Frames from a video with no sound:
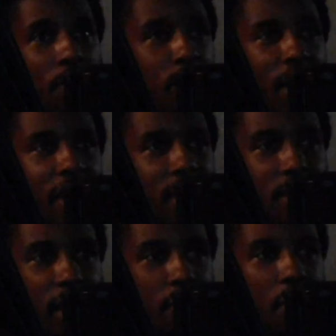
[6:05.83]
went out of
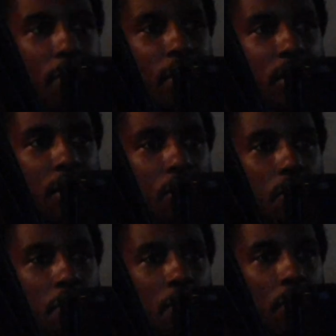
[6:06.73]
state by
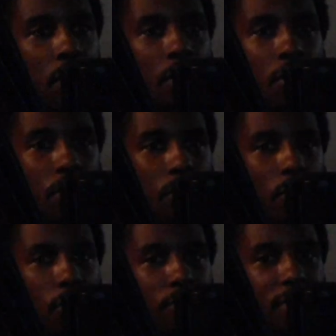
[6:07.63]
myself. You know
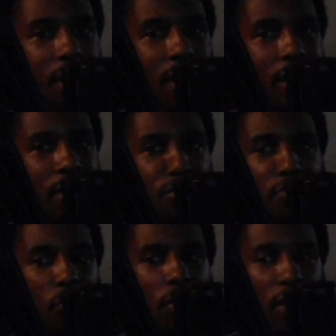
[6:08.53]
what I'm saying?
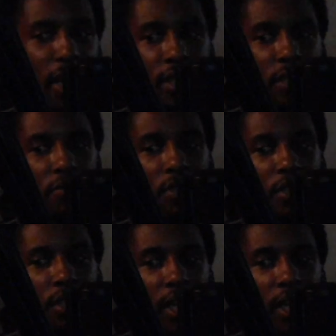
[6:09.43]
Small activities. Like,